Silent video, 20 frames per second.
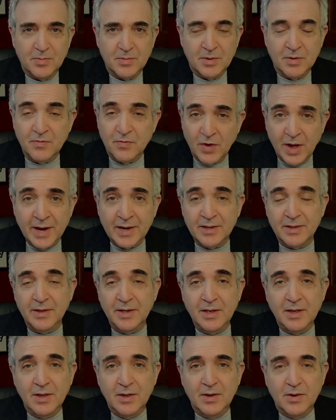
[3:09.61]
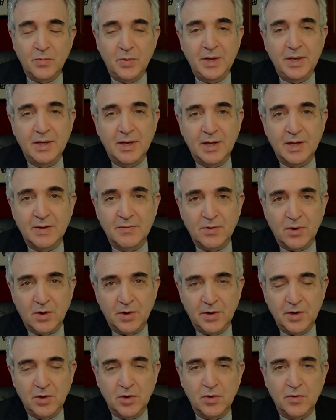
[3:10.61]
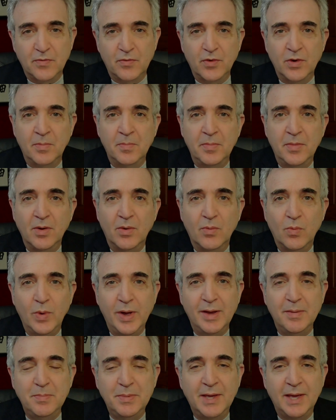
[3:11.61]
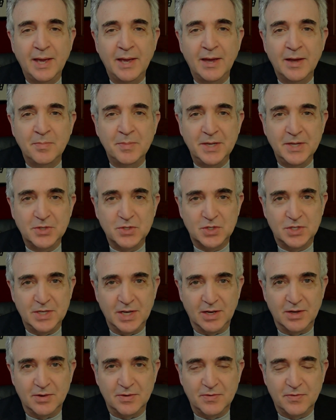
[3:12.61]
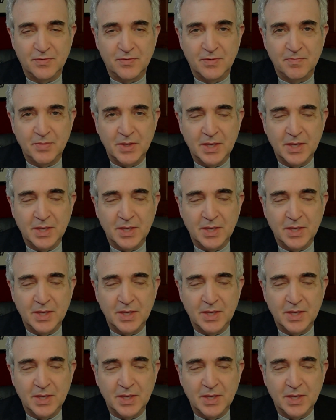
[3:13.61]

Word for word: And finally, we have audio from the webcam itself.